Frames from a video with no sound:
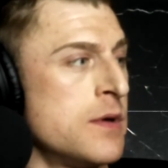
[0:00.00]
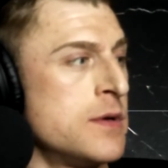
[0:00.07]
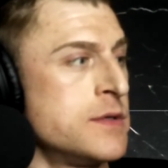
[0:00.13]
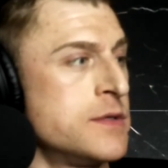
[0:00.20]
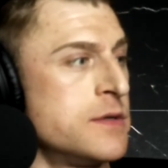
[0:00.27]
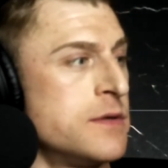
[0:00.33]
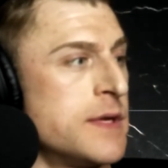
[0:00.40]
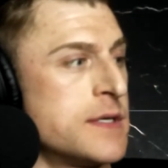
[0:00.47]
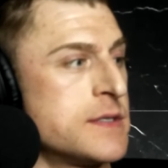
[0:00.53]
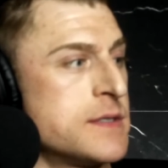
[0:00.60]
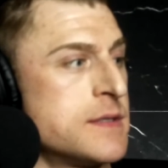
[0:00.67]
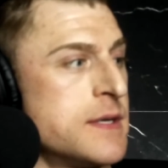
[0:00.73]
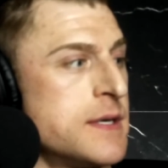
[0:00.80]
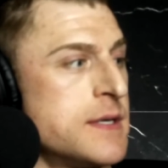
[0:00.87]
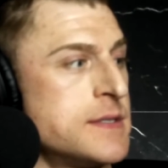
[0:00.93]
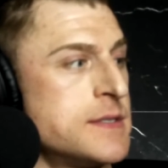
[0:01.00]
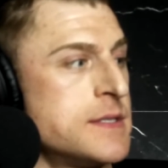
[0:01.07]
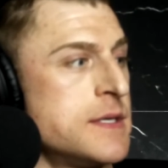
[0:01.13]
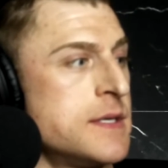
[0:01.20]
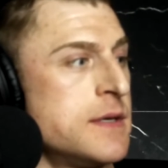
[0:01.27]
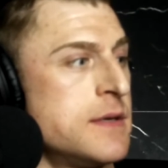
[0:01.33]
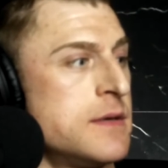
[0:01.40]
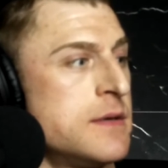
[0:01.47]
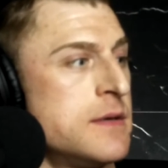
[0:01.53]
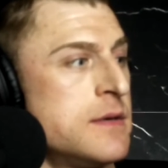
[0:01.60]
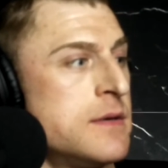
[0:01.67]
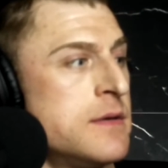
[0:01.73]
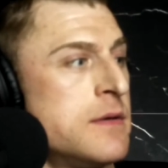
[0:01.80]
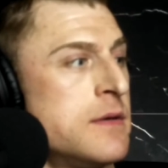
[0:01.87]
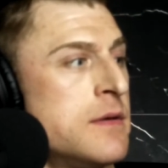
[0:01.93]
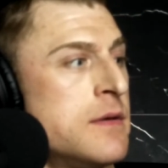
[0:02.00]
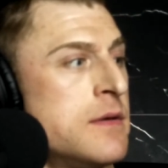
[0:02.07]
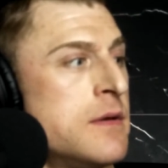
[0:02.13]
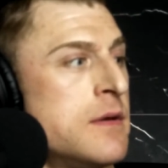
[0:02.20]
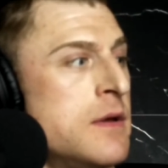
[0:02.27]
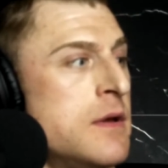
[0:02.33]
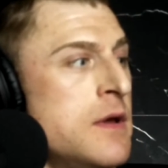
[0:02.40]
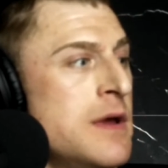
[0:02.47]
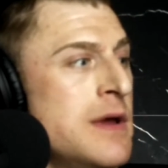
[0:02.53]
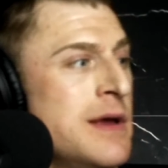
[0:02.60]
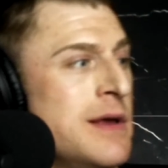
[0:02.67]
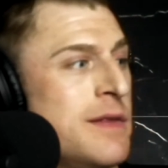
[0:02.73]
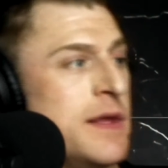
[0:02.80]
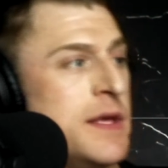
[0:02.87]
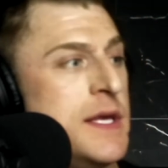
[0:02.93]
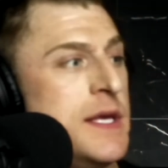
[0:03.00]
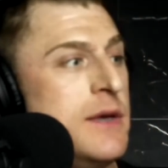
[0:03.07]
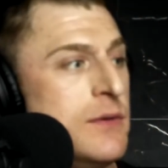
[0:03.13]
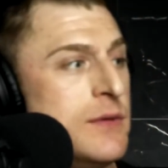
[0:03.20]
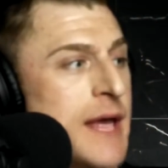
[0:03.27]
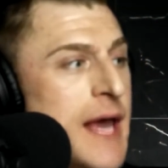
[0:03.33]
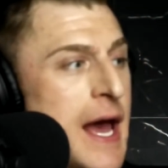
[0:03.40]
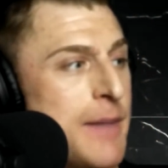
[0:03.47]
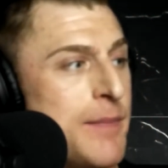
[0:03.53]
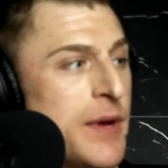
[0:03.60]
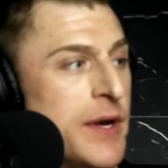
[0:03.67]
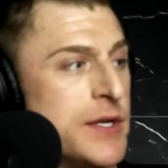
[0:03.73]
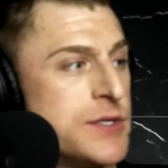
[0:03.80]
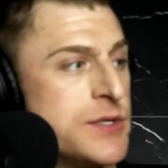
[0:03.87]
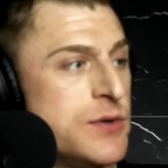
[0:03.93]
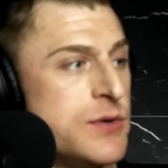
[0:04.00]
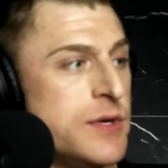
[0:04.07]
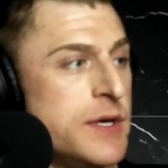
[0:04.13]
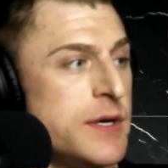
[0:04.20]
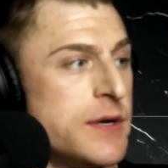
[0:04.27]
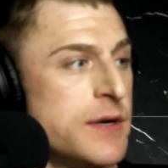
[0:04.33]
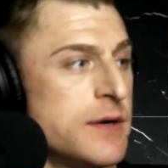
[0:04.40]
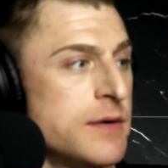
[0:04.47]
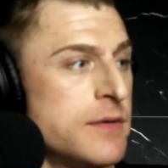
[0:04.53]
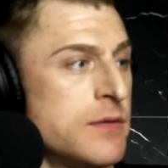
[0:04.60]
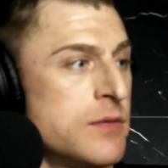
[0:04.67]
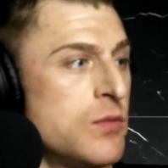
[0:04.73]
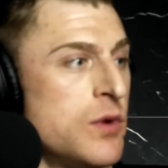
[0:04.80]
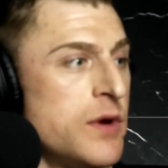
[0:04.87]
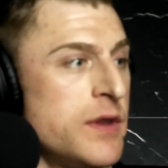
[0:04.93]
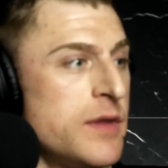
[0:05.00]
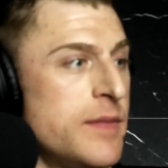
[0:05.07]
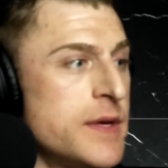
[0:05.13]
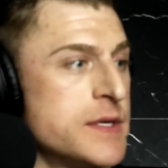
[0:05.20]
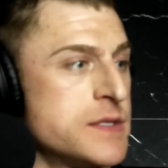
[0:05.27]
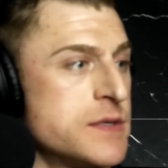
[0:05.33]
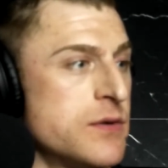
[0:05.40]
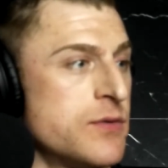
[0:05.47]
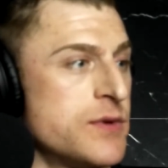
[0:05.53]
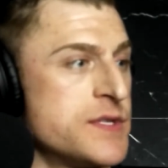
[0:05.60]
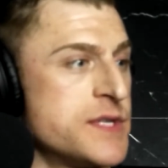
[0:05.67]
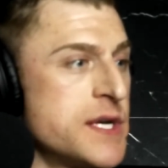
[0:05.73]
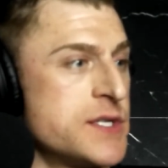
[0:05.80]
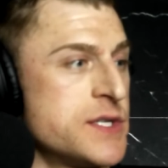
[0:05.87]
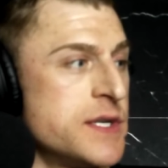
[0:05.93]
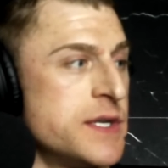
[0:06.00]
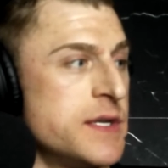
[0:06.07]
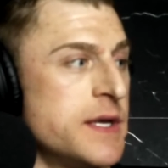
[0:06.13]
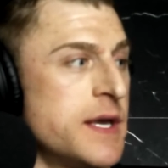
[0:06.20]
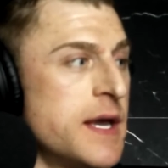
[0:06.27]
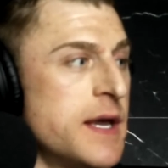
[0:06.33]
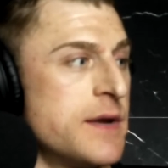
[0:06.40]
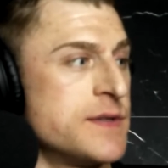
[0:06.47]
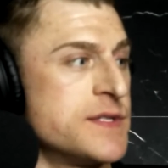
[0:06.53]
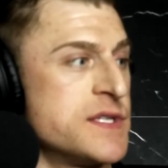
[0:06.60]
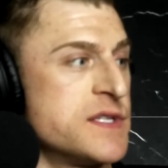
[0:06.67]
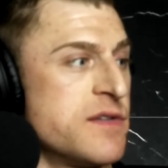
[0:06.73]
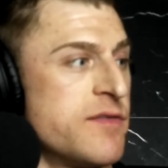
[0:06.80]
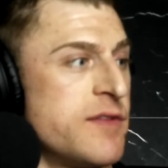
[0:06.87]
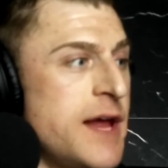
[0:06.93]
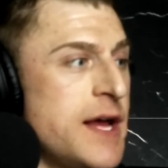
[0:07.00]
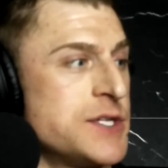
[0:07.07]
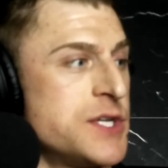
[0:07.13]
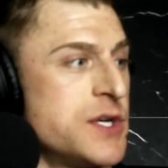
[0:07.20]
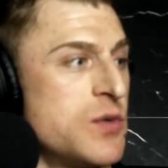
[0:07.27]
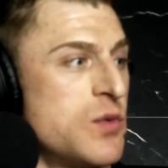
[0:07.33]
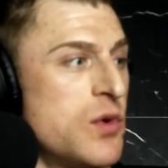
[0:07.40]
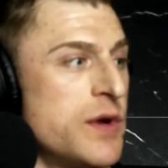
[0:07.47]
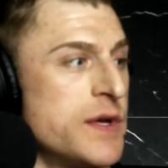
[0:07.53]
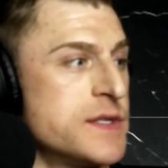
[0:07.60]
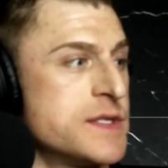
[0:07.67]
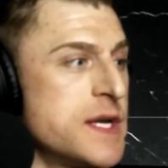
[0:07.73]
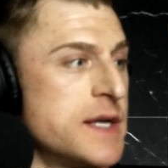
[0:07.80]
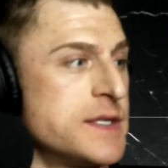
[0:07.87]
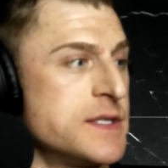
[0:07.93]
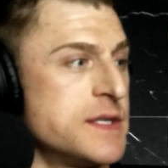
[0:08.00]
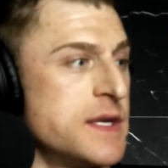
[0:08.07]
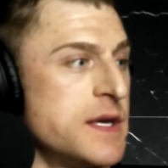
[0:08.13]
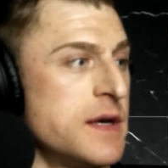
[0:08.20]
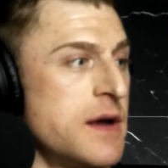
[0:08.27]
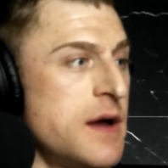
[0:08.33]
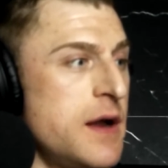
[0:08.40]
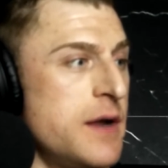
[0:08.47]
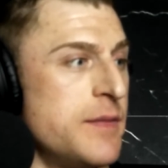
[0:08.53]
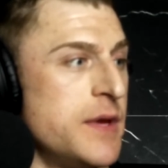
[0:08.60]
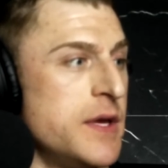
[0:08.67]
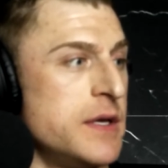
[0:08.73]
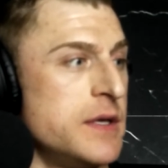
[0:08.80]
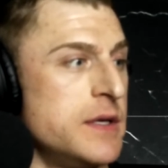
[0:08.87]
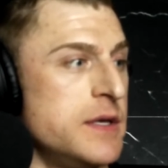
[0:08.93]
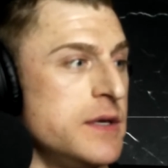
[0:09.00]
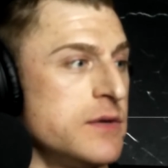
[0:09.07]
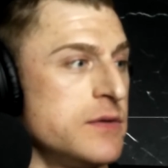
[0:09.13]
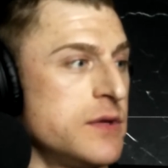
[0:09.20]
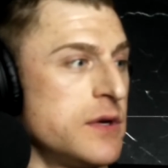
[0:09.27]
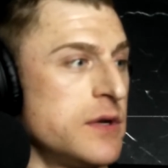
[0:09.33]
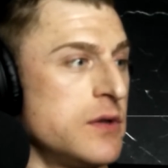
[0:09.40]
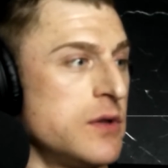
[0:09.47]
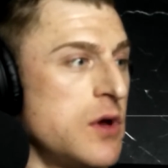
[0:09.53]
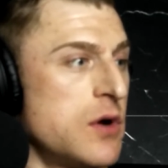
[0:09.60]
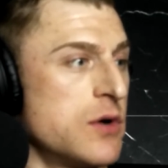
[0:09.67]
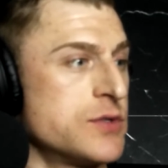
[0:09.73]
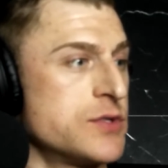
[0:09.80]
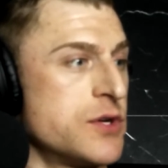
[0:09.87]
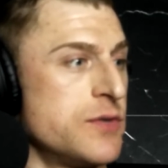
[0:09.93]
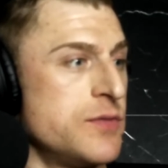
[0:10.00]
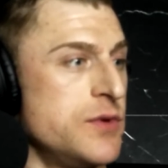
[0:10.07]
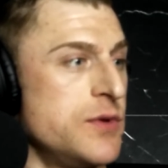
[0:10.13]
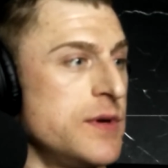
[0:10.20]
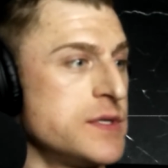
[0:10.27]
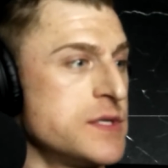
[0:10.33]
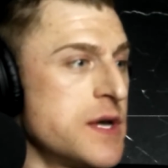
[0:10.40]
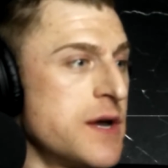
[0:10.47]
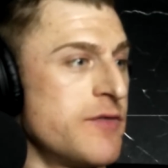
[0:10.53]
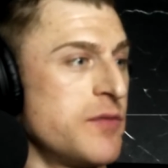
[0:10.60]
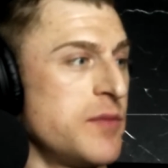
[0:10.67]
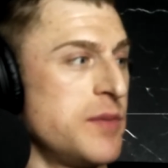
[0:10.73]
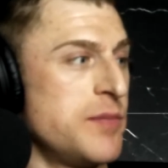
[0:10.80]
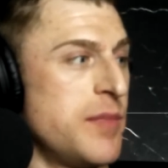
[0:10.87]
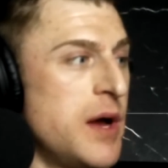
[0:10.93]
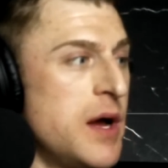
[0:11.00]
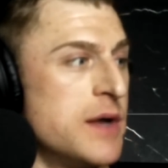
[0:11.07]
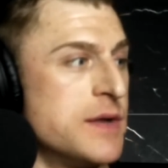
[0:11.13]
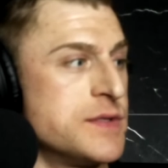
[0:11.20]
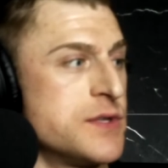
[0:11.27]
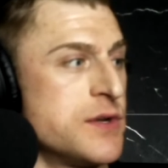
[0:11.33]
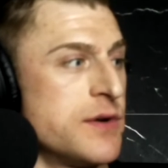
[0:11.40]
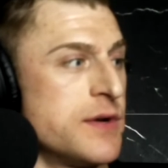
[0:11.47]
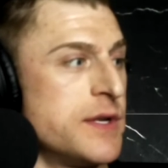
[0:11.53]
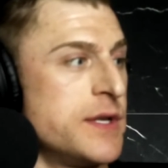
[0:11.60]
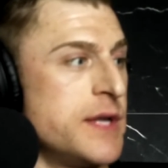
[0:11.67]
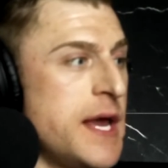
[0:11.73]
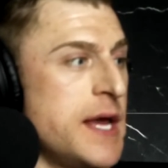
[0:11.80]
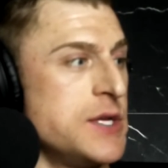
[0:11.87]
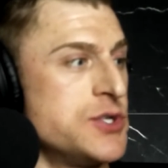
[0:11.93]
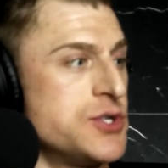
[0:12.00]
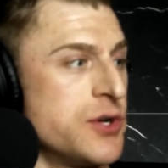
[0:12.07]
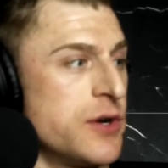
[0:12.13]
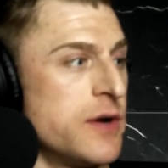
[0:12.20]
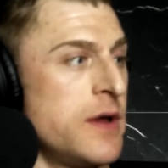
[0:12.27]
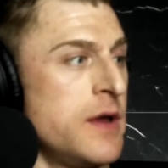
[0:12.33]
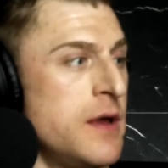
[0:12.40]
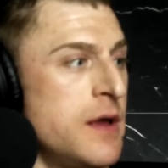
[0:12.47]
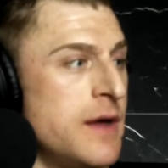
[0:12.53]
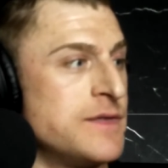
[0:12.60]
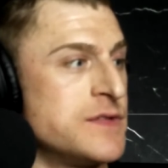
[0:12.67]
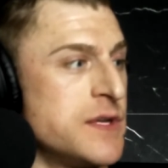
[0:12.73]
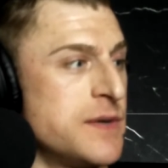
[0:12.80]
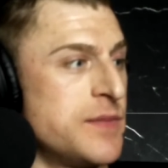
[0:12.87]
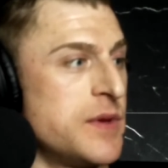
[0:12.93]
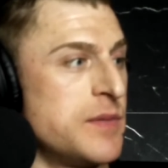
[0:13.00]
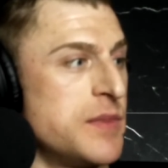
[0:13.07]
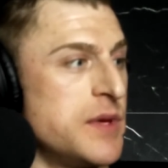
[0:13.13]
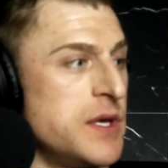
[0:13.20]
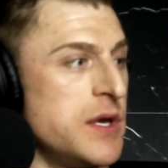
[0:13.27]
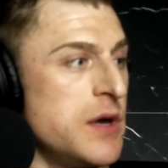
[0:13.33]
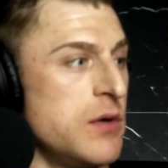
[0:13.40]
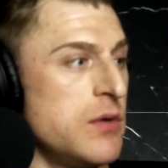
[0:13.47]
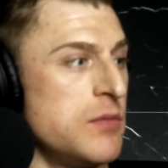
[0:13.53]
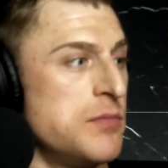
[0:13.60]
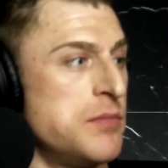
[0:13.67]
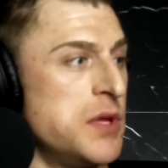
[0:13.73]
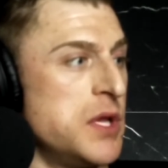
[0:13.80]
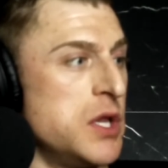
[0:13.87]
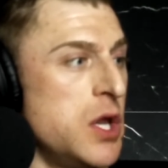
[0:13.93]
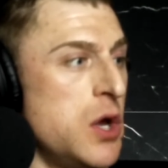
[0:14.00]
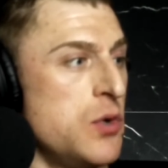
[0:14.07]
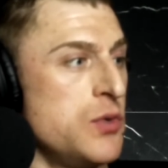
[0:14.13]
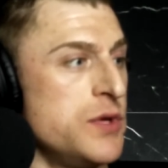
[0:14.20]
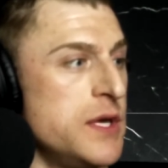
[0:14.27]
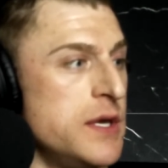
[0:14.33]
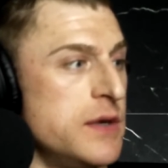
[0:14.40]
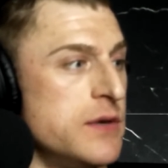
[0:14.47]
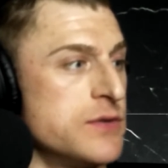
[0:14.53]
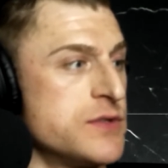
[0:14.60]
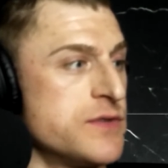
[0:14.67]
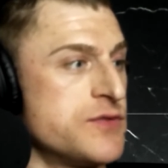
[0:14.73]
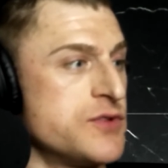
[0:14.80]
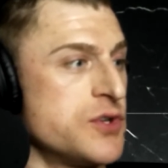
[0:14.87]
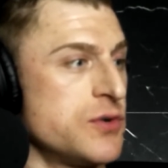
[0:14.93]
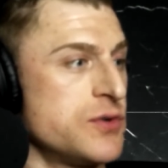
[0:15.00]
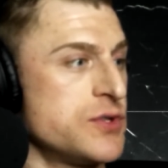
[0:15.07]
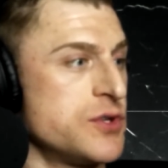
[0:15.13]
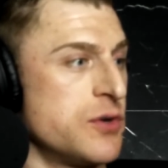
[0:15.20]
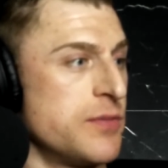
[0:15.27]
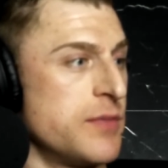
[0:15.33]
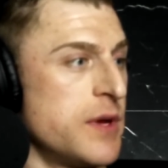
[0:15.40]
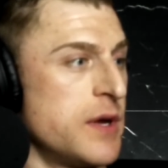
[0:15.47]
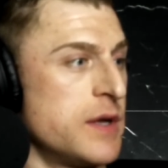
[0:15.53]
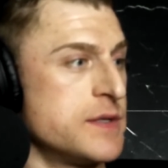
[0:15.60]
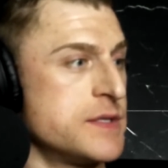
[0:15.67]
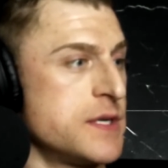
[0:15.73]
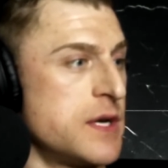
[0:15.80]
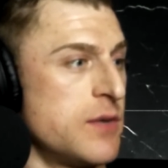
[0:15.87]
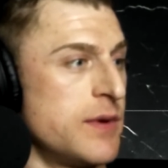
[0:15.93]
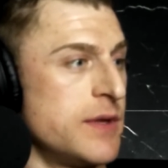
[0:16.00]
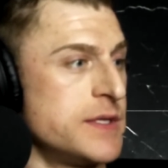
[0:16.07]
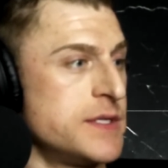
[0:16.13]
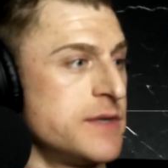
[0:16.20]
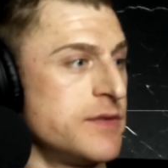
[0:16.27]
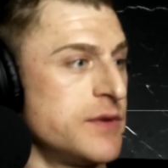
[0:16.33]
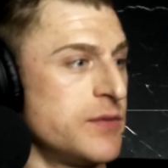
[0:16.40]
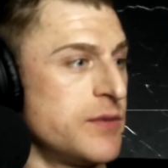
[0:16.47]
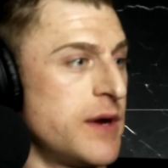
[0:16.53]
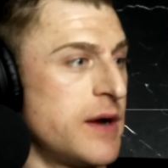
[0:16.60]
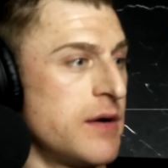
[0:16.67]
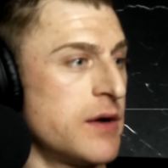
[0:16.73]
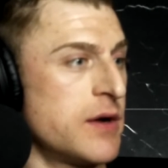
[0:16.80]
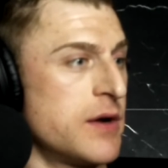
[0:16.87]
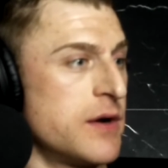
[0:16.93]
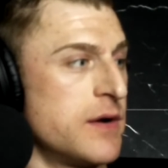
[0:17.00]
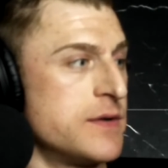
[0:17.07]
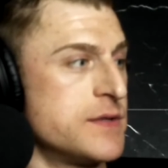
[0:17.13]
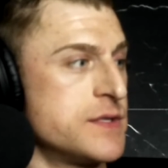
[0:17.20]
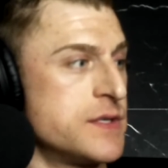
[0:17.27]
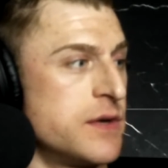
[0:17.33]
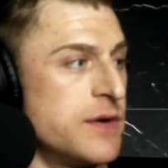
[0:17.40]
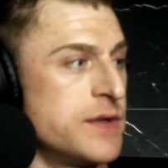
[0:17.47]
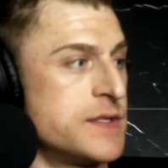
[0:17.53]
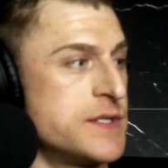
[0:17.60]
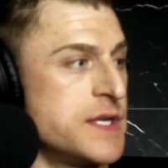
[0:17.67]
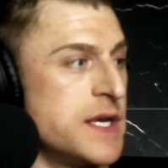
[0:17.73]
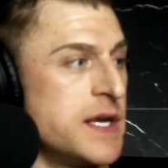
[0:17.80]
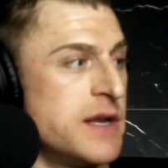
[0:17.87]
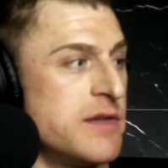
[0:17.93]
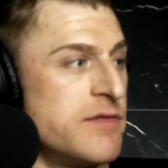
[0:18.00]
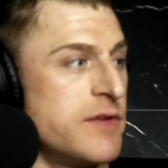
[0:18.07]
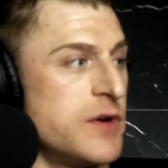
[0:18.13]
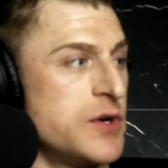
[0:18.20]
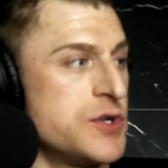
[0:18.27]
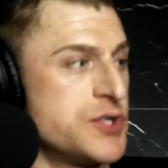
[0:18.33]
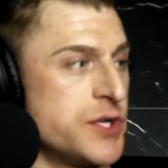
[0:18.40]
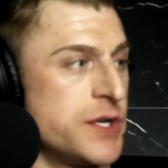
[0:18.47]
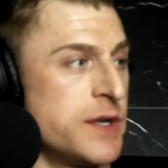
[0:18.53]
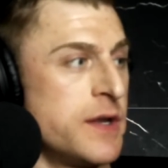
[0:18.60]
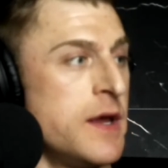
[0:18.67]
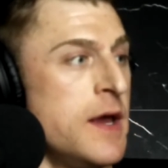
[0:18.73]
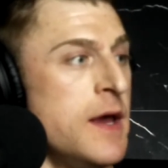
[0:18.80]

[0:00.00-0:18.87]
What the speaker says: 2019. The yield gap on a 2-year, one of the best-known recession indicators, is a flashing warning signs of the economy. Yield on a long-term U.S. government bonds are in danger of slipping below yields of short-term bonds, a relatively rare occurrence known as the inversion.